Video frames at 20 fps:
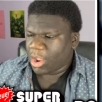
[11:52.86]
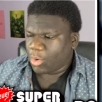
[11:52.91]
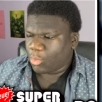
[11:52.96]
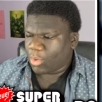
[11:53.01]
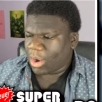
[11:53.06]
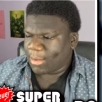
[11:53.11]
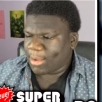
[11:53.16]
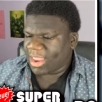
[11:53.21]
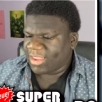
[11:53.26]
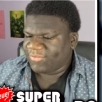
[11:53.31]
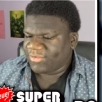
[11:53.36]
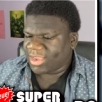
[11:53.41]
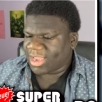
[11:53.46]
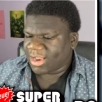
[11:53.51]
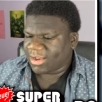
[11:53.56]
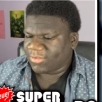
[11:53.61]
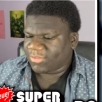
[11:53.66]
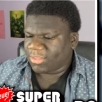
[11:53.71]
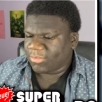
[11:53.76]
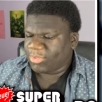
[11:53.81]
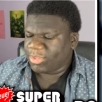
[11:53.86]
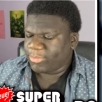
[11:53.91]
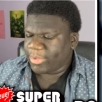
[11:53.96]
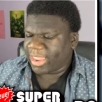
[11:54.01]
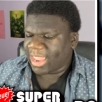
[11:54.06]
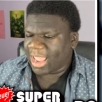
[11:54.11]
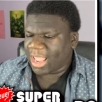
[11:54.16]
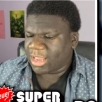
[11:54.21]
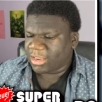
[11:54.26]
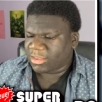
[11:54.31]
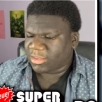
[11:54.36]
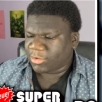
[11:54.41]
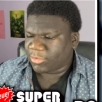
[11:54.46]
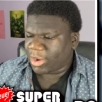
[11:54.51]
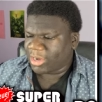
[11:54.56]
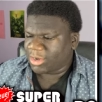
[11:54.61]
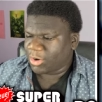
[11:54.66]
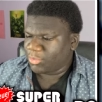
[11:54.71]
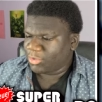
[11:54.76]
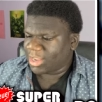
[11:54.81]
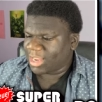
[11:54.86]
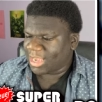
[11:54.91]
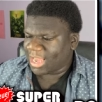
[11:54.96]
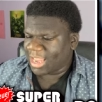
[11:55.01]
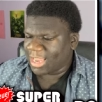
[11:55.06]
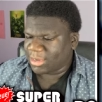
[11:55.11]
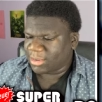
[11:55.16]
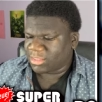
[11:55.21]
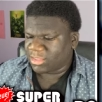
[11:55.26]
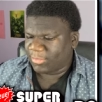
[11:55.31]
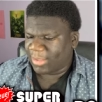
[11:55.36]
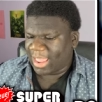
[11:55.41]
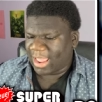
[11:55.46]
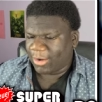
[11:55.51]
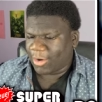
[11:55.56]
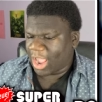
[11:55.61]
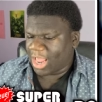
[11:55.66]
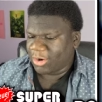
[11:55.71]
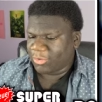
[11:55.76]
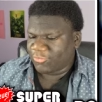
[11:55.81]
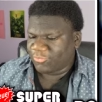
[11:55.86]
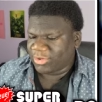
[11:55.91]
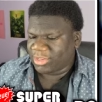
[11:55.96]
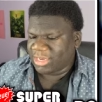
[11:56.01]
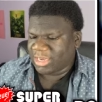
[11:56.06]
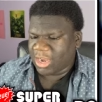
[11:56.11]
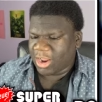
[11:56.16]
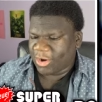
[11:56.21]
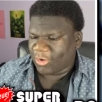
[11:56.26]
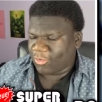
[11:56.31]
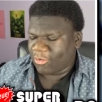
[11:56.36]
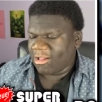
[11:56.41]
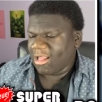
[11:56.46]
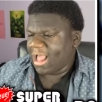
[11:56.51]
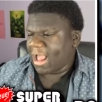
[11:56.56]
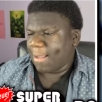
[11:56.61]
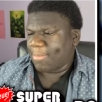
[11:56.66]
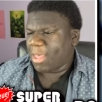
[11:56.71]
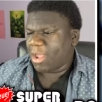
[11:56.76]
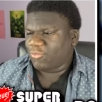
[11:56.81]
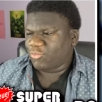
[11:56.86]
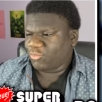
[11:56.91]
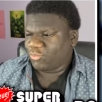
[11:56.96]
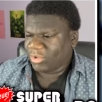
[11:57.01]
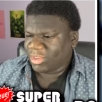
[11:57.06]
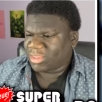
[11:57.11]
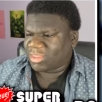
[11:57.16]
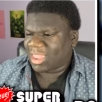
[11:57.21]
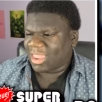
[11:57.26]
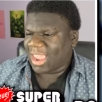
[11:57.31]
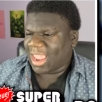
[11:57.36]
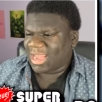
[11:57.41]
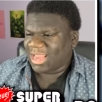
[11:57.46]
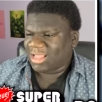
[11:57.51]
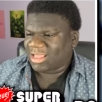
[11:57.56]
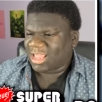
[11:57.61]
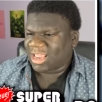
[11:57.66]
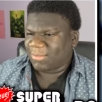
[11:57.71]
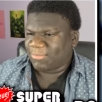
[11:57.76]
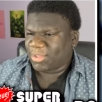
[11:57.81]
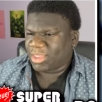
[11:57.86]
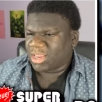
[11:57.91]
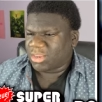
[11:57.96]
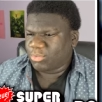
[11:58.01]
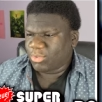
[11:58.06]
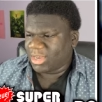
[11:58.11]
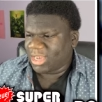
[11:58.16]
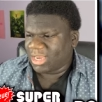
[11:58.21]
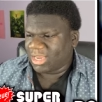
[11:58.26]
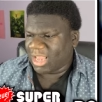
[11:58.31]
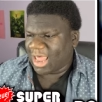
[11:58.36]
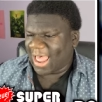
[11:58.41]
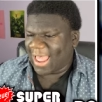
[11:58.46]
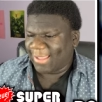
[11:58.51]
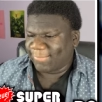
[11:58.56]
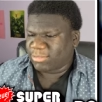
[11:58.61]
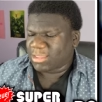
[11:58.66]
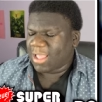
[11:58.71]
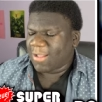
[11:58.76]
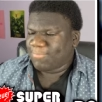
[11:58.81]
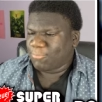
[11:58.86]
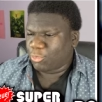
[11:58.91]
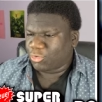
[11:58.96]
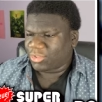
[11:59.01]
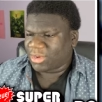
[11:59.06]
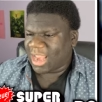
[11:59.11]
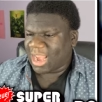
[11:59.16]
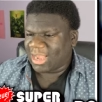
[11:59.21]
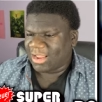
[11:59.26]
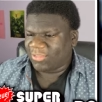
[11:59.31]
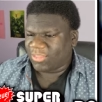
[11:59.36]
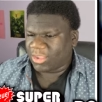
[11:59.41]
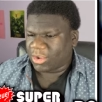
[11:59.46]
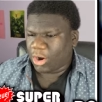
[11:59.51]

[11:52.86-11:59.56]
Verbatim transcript: Why am I even killing them, you may ask? So I don't get hit somehow. I don't really know. I'm not risking anything because we need lives more than anything.